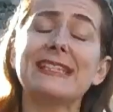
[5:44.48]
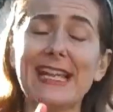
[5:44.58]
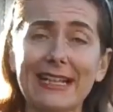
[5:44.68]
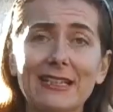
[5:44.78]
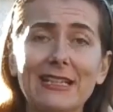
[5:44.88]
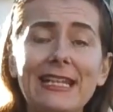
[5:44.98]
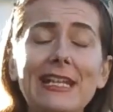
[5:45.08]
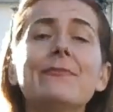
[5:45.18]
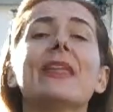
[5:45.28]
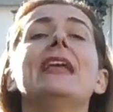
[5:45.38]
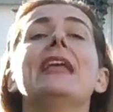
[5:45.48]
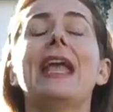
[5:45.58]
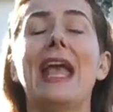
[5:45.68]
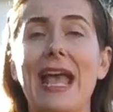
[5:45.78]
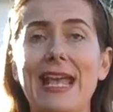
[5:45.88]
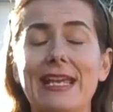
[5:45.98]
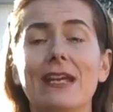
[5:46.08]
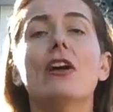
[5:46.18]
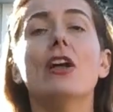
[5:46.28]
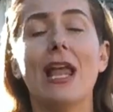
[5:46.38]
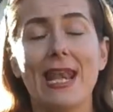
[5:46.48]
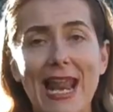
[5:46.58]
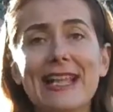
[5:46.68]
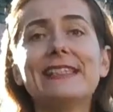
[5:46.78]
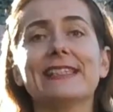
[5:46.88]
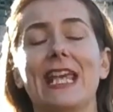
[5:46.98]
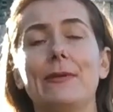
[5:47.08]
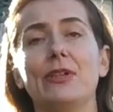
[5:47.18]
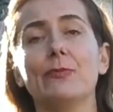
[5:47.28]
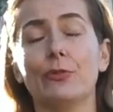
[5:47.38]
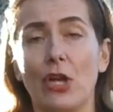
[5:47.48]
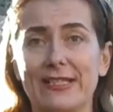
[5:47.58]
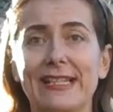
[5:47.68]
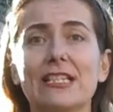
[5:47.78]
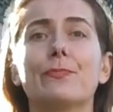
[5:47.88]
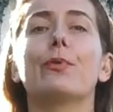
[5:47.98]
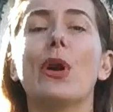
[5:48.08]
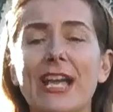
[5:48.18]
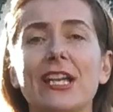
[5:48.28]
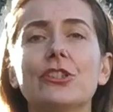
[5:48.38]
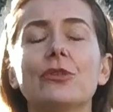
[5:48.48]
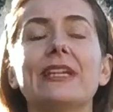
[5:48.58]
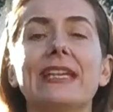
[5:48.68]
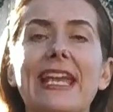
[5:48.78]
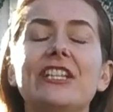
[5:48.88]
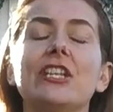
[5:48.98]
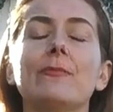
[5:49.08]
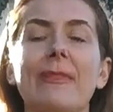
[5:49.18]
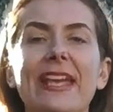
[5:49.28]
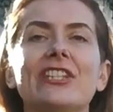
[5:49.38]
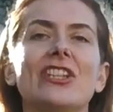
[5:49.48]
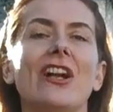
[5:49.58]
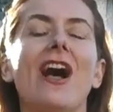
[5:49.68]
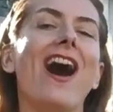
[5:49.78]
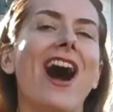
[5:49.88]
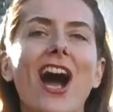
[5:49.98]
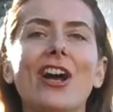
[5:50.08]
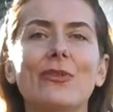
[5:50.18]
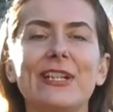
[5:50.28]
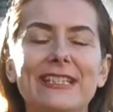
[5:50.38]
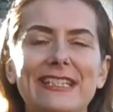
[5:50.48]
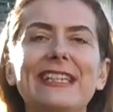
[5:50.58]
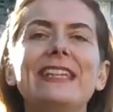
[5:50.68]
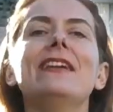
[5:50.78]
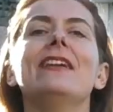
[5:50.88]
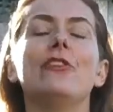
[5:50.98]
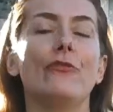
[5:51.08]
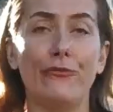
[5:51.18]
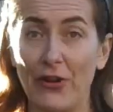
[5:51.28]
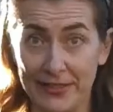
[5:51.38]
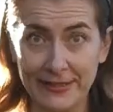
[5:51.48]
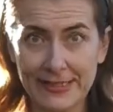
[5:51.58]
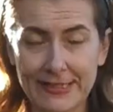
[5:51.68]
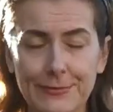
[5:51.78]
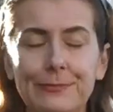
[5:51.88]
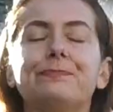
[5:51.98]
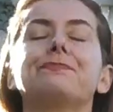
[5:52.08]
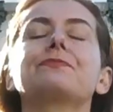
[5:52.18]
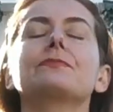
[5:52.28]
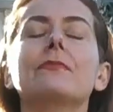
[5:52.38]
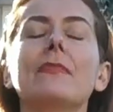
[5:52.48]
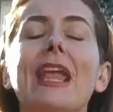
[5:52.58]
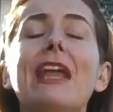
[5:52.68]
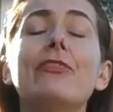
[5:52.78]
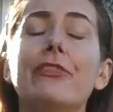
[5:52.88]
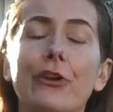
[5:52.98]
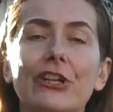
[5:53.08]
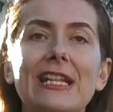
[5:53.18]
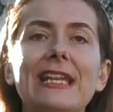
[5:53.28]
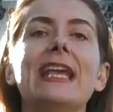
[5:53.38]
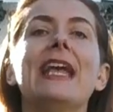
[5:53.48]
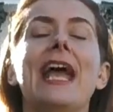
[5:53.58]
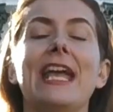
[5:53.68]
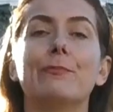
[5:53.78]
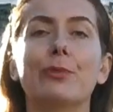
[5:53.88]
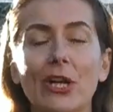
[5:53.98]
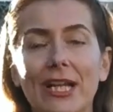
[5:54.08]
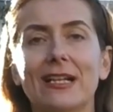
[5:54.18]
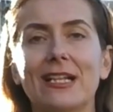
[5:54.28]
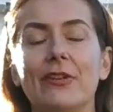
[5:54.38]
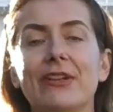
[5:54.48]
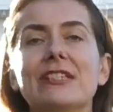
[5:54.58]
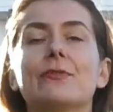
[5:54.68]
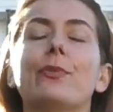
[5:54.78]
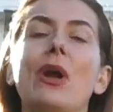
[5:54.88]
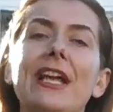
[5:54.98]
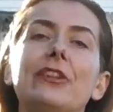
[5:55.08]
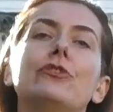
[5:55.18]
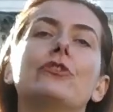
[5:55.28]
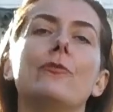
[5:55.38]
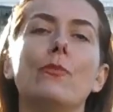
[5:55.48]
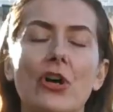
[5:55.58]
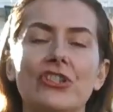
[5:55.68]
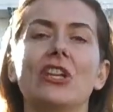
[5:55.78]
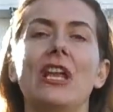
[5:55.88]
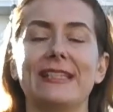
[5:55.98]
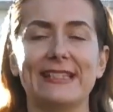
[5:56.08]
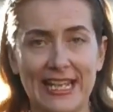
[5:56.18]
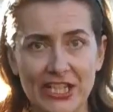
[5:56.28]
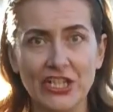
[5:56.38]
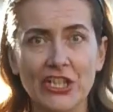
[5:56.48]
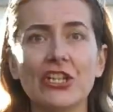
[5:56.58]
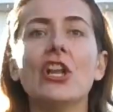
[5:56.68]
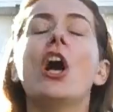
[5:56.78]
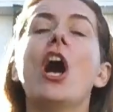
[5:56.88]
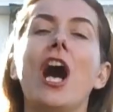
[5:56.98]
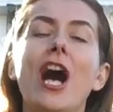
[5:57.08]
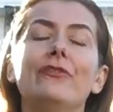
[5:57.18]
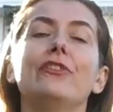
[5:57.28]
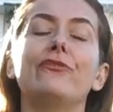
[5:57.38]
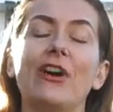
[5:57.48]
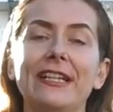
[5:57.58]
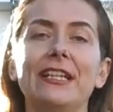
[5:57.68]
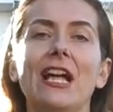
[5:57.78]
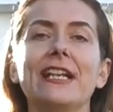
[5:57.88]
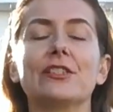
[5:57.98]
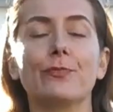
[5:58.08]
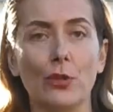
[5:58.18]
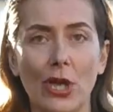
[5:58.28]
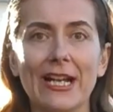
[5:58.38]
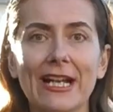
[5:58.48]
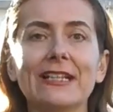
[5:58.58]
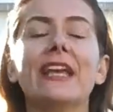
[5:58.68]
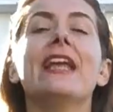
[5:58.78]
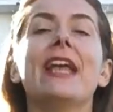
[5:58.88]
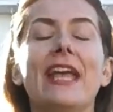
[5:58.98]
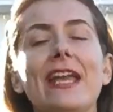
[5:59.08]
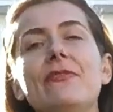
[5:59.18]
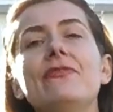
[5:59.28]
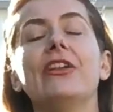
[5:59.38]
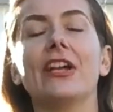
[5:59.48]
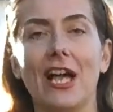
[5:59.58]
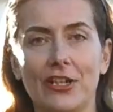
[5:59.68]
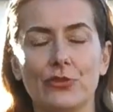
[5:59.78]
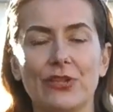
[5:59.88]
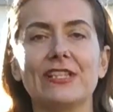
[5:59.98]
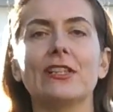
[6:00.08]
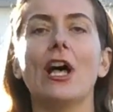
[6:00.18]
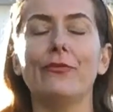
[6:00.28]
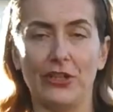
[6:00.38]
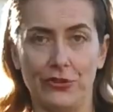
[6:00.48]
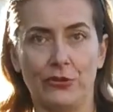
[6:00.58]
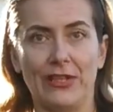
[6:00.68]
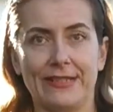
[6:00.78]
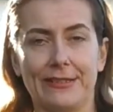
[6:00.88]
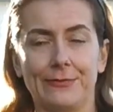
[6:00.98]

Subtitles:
Secondly, a landscaping process prior to engaging major R&D funds. And thirdly, a product clearance prior to commercialization of a finalized product in the countries of interest.